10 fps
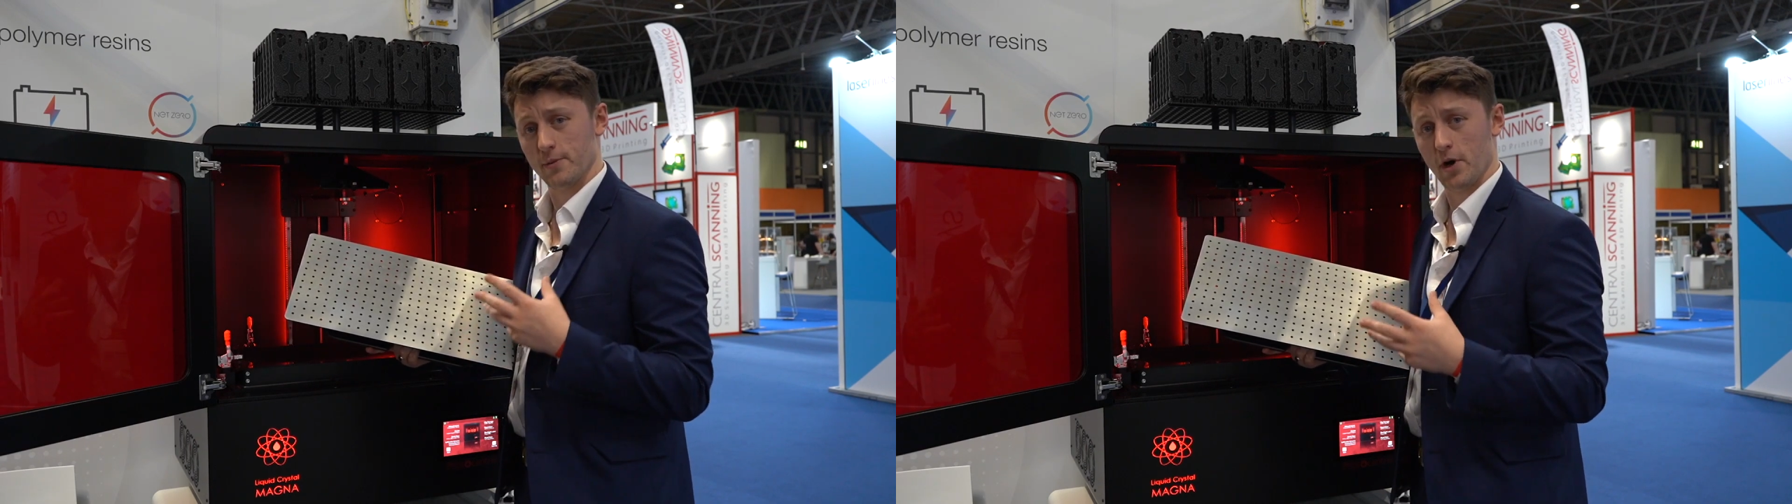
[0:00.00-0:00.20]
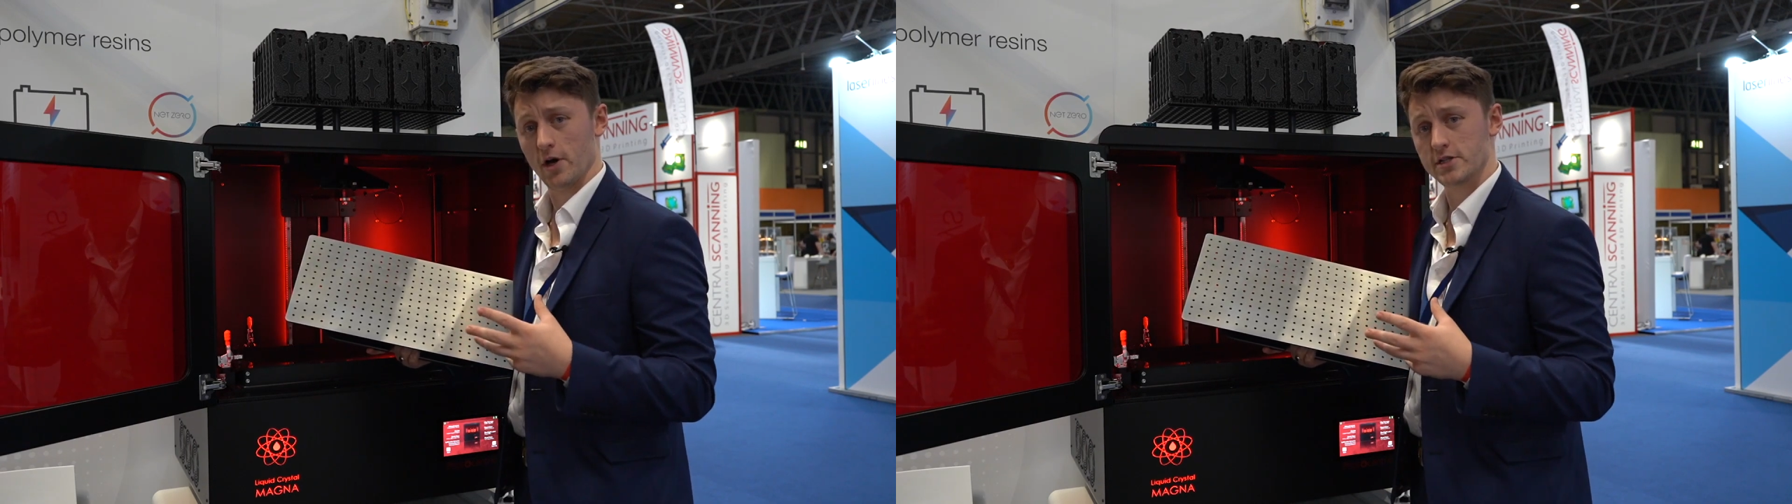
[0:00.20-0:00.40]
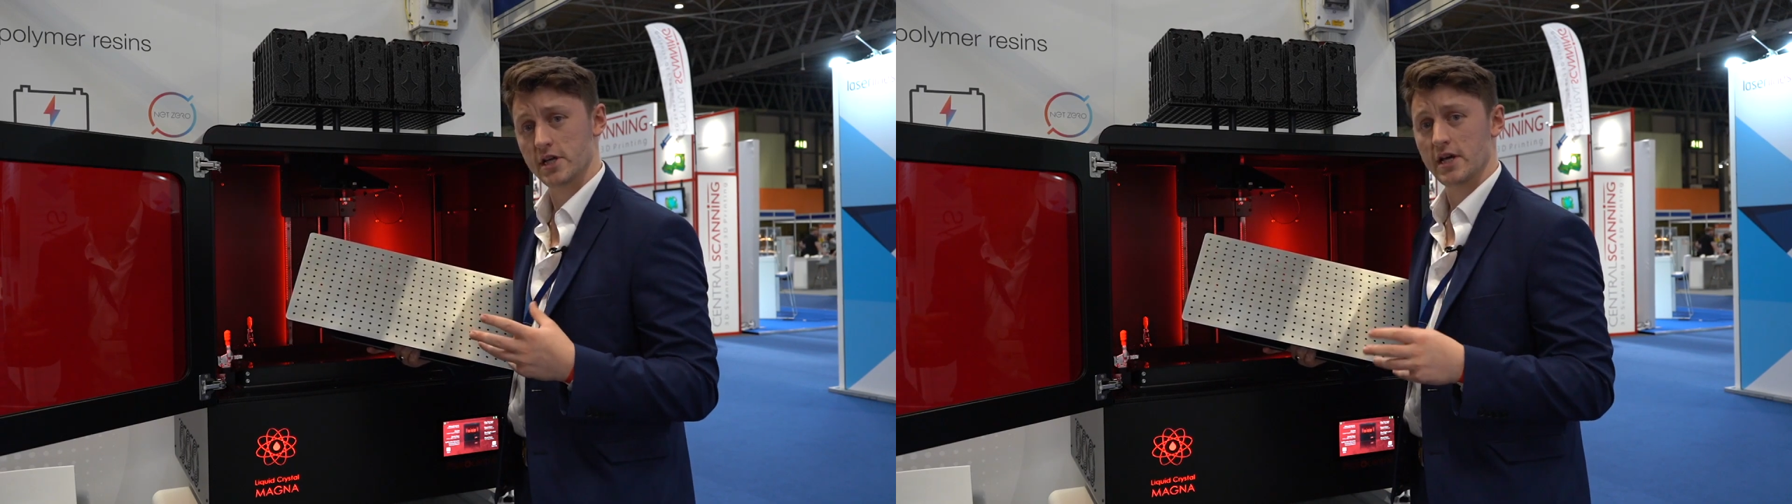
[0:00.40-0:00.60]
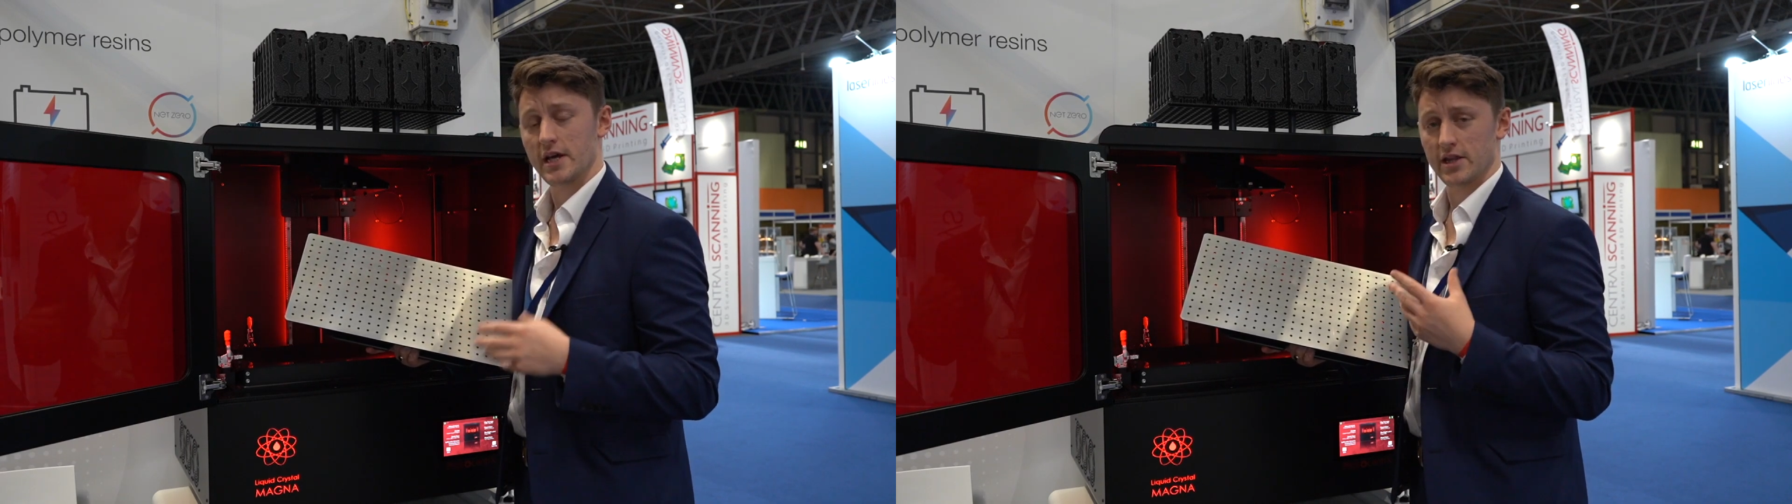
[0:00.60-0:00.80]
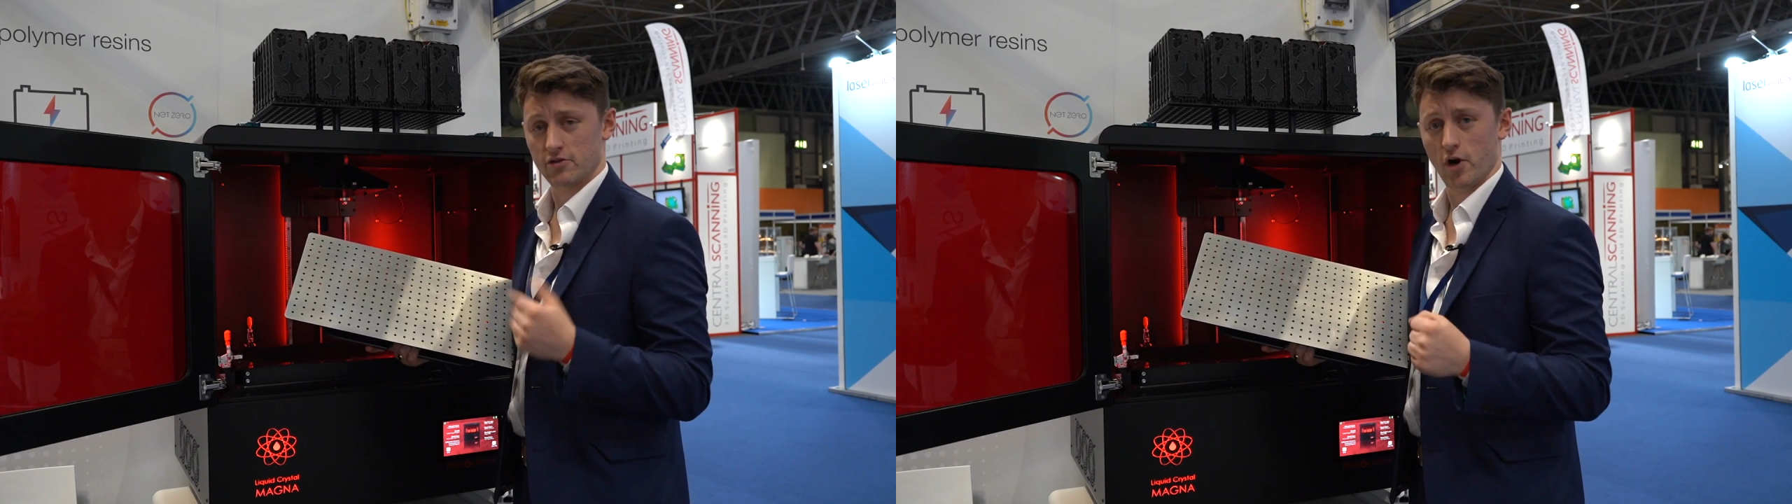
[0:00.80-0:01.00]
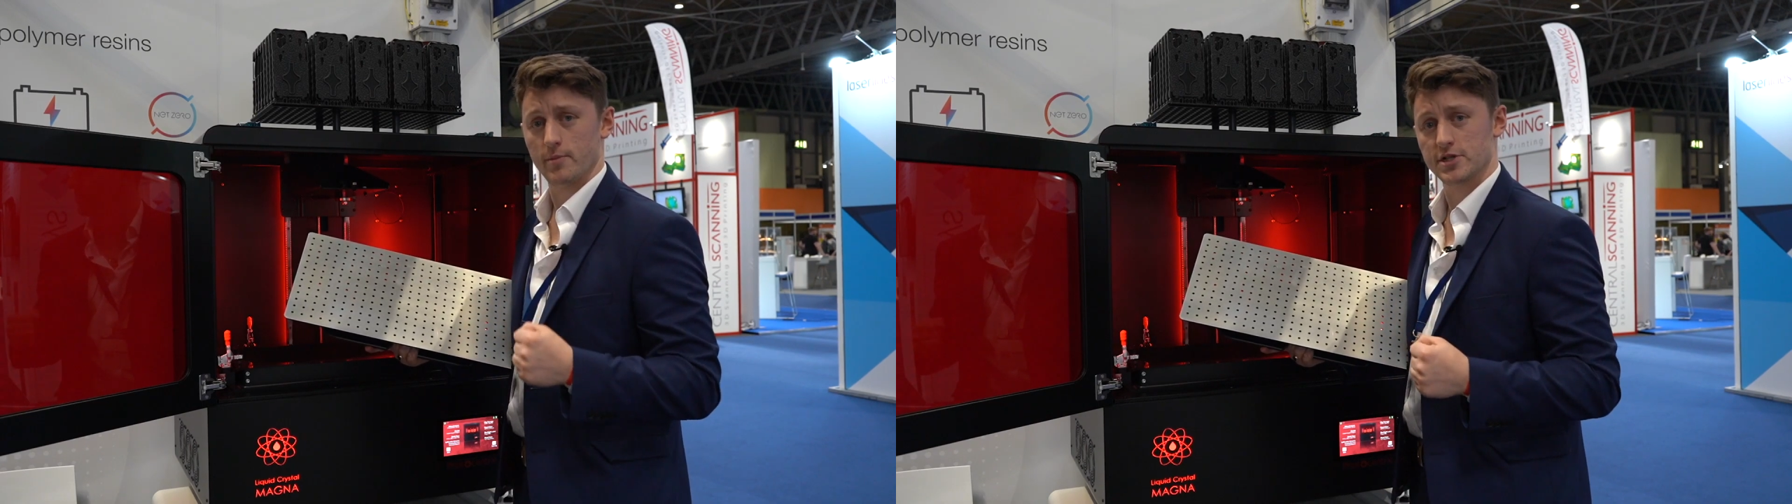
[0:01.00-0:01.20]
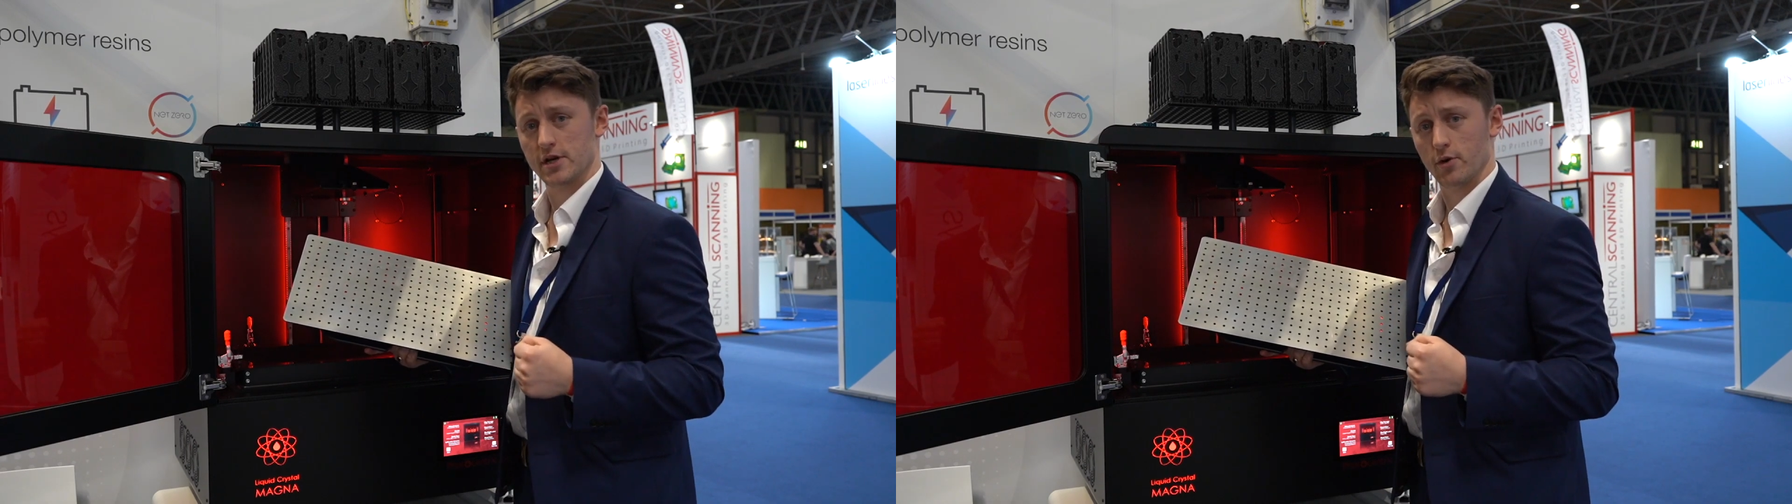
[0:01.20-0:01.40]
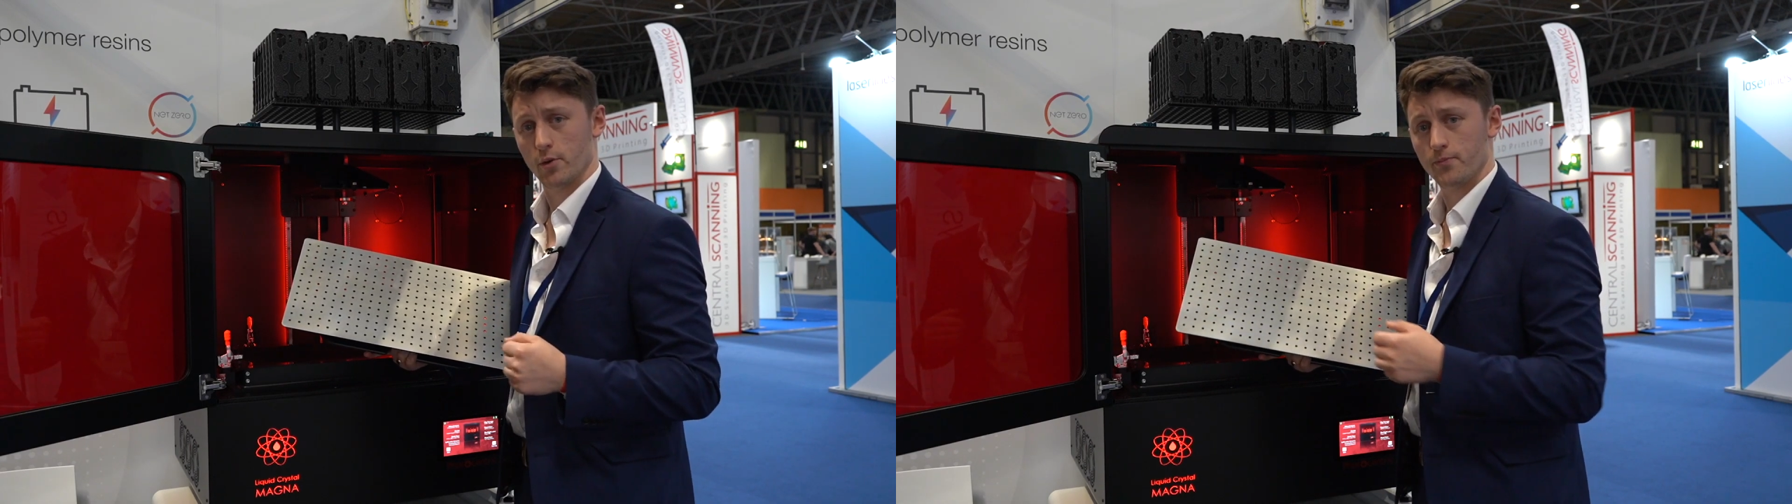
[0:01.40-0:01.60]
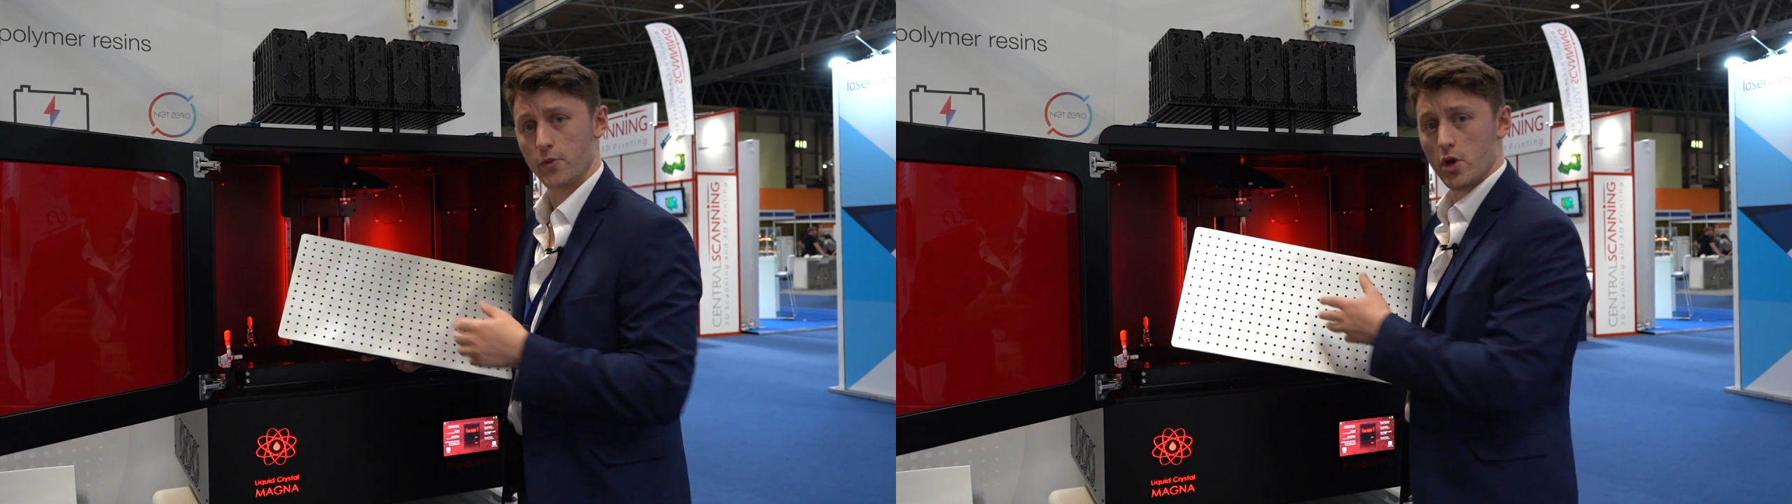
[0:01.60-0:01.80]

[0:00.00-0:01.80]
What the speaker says: your parts in the right material.